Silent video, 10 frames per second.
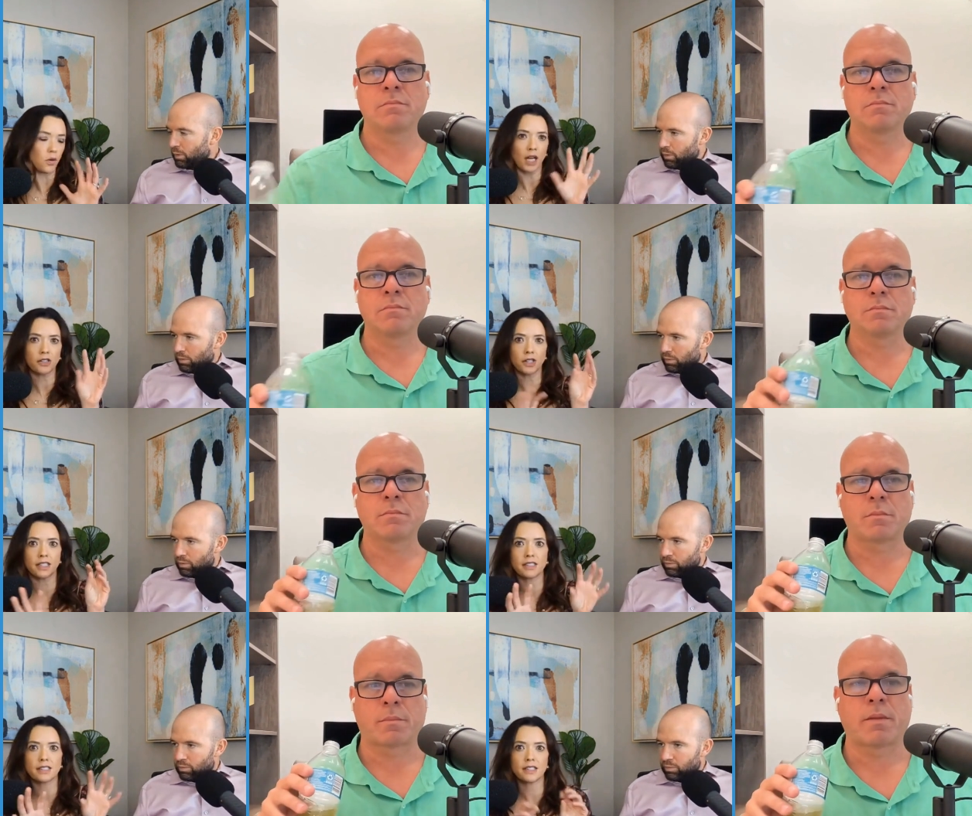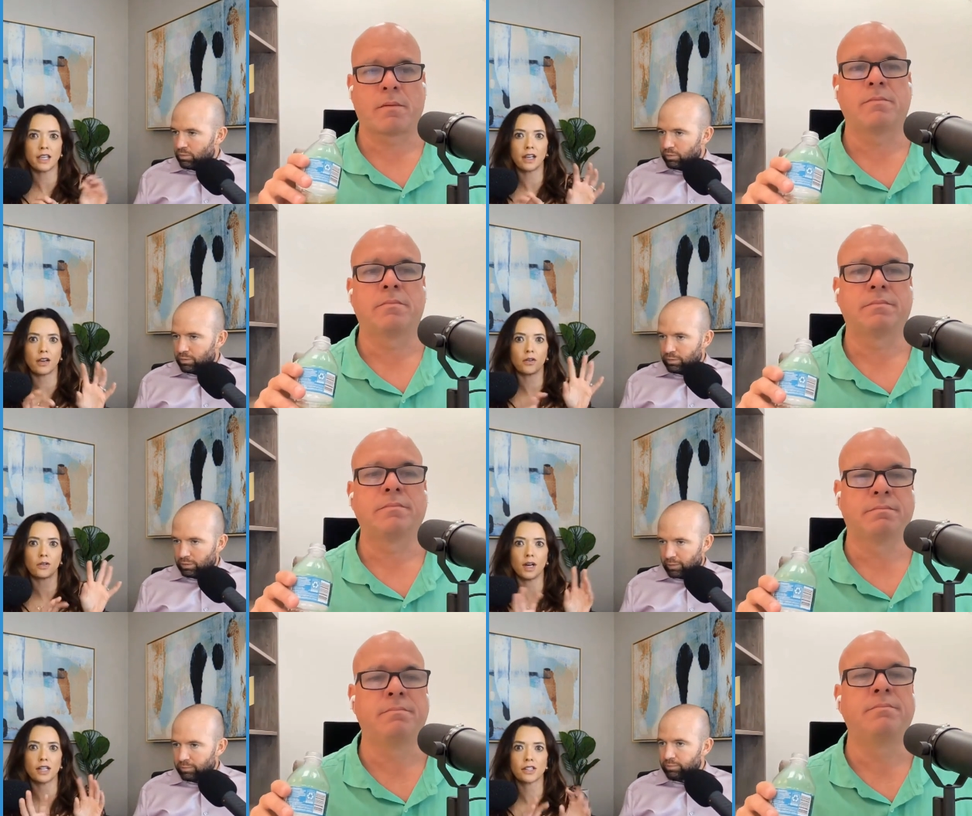Speaker 1: quadrants, you know,
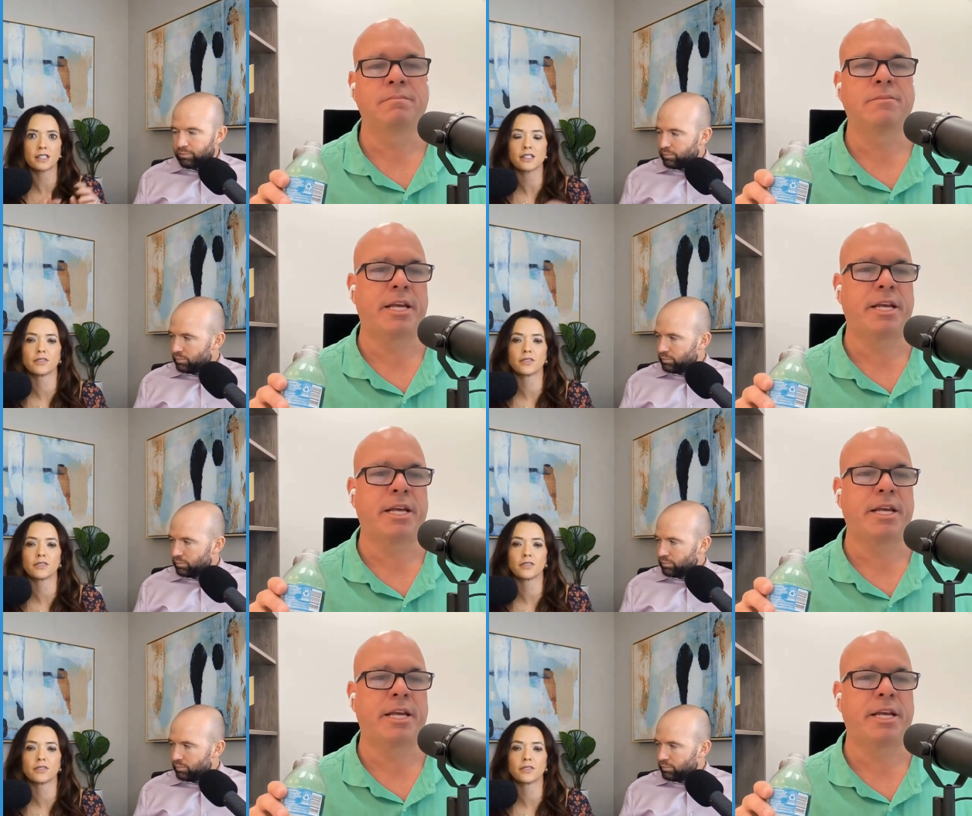yeah. quadrants mm-hmm. of,